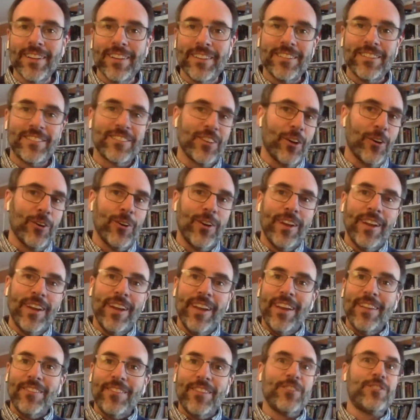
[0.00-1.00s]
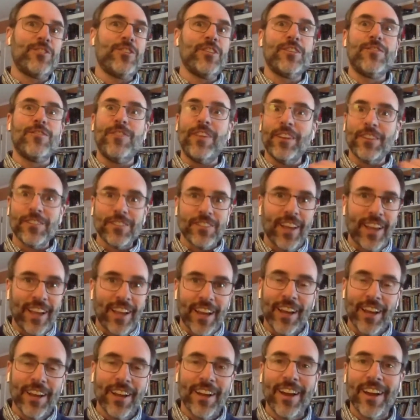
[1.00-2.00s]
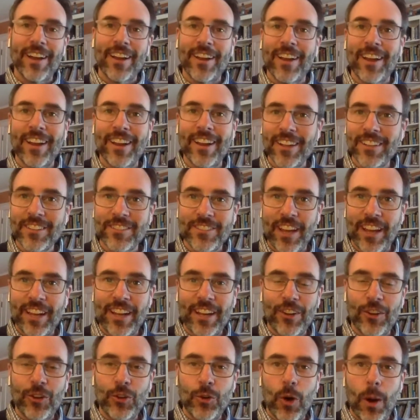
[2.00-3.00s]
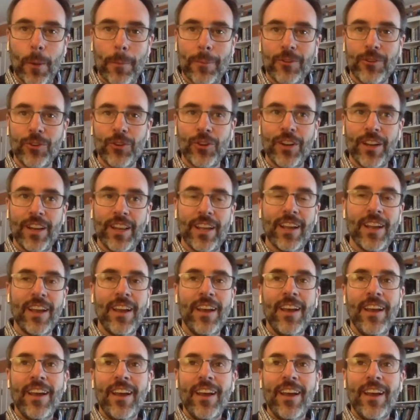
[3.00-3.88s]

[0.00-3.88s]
And so this just feels like an exciting new opportunity.